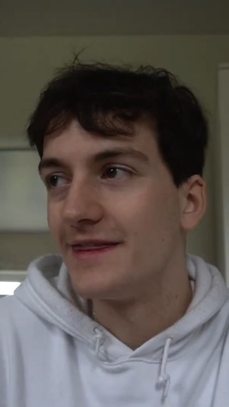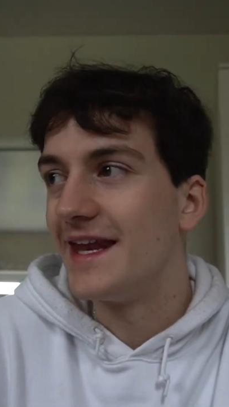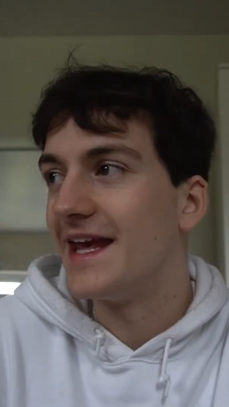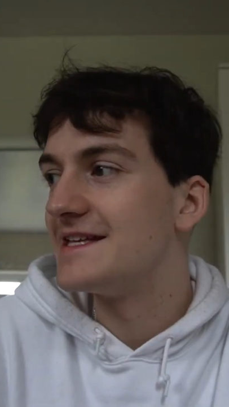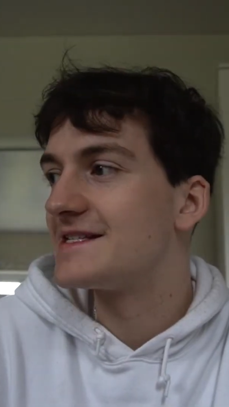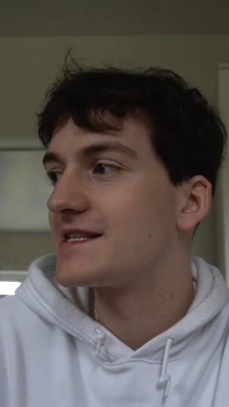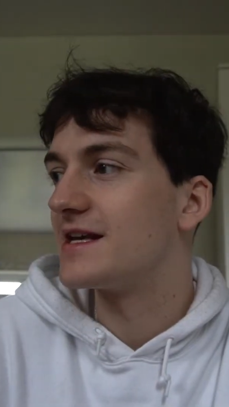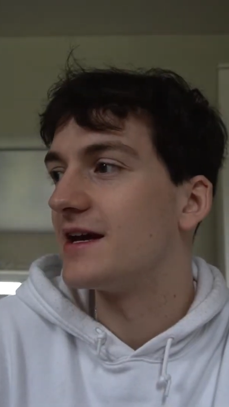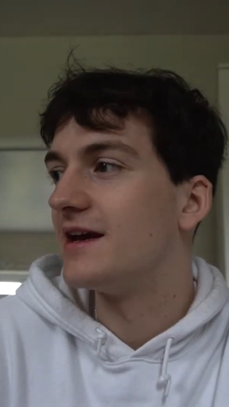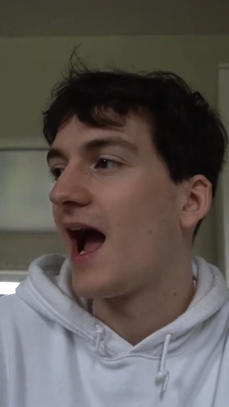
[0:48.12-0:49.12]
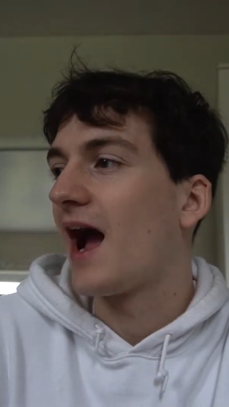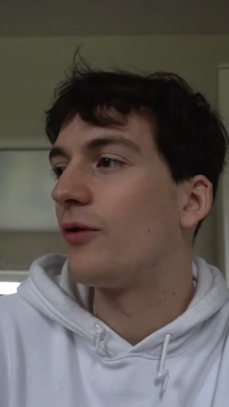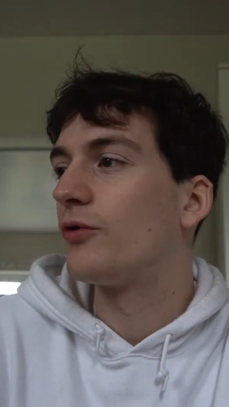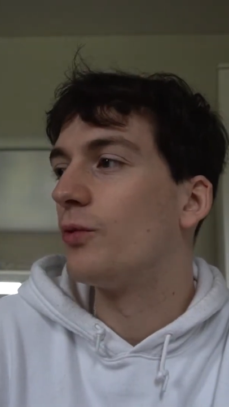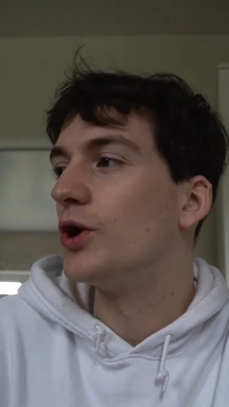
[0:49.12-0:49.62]
than it is to how
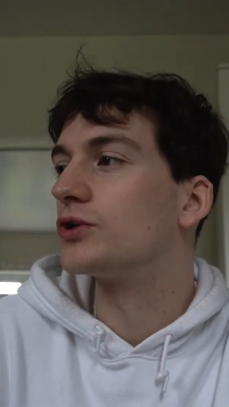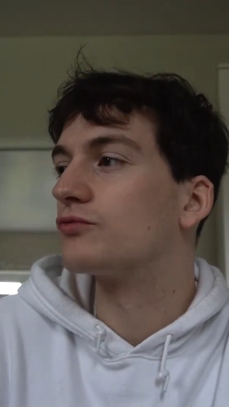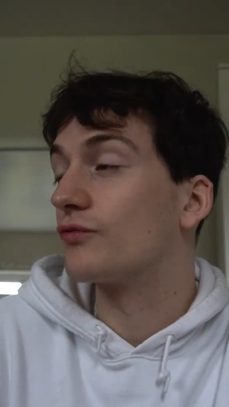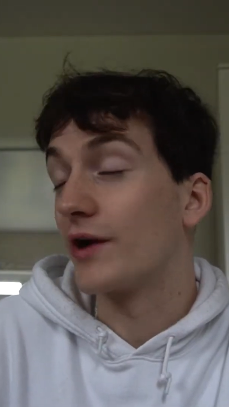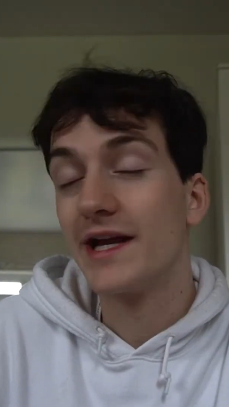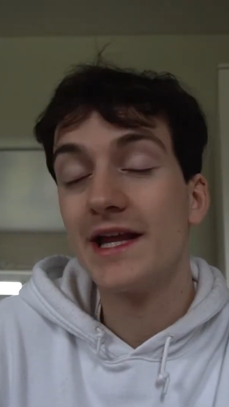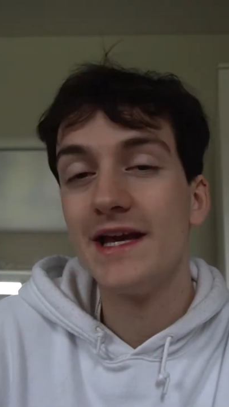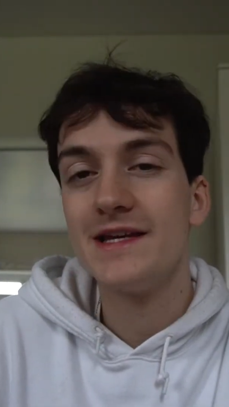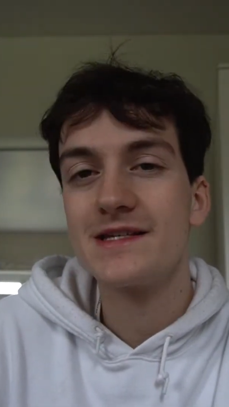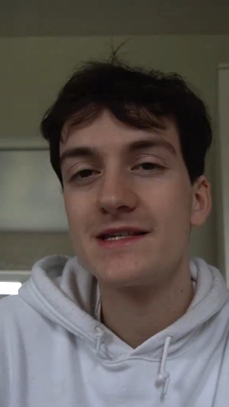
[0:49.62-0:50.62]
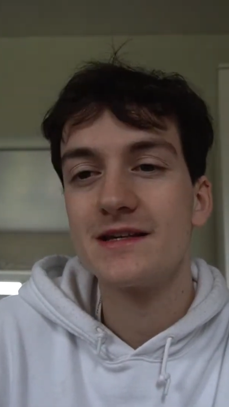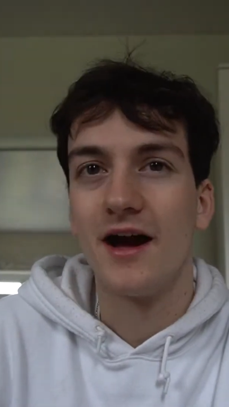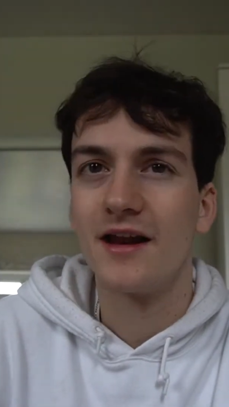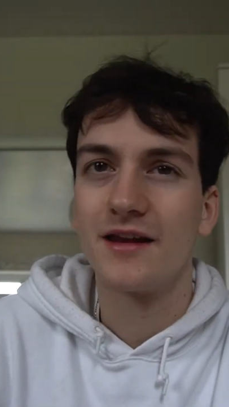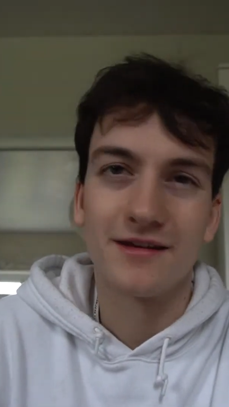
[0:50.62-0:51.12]
the world really is,
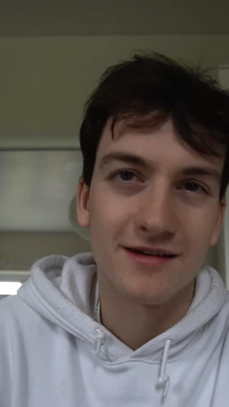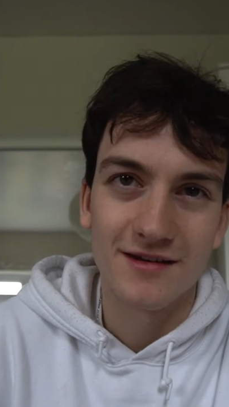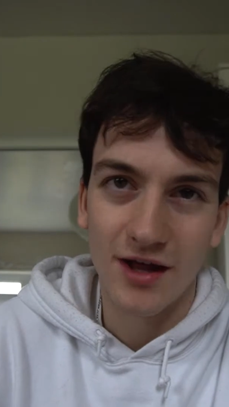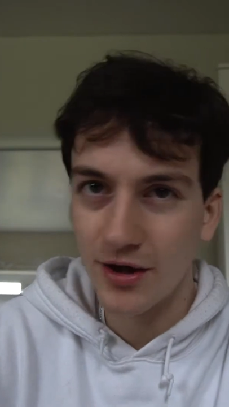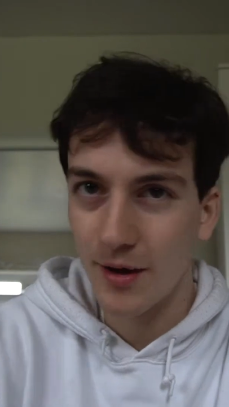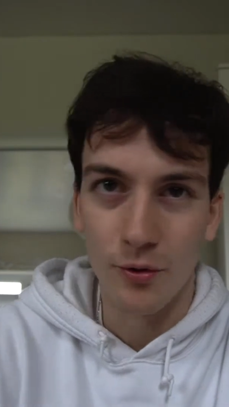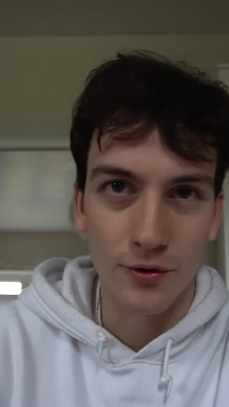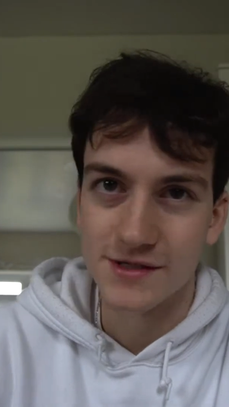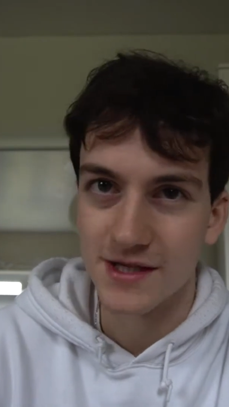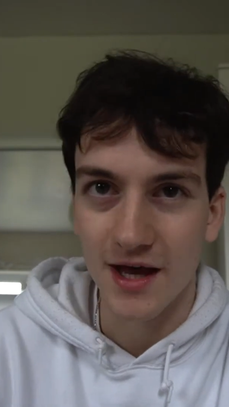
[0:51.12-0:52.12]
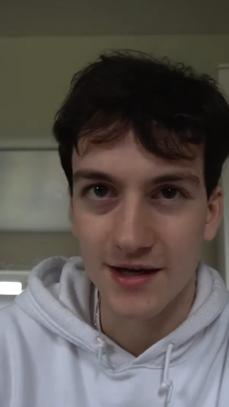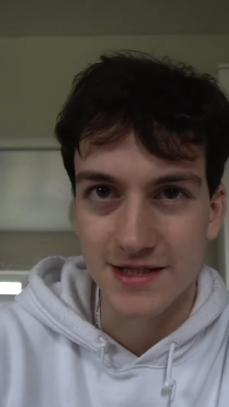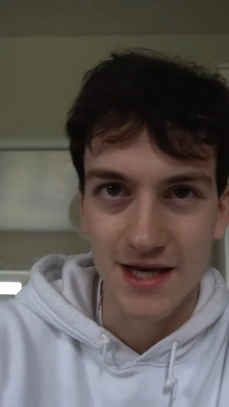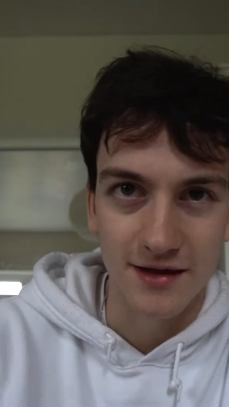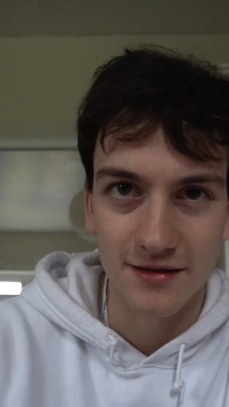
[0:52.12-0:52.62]
and I'll get more into that in a
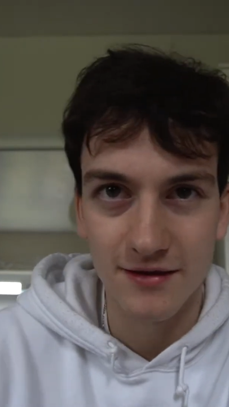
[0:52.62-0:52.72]
second.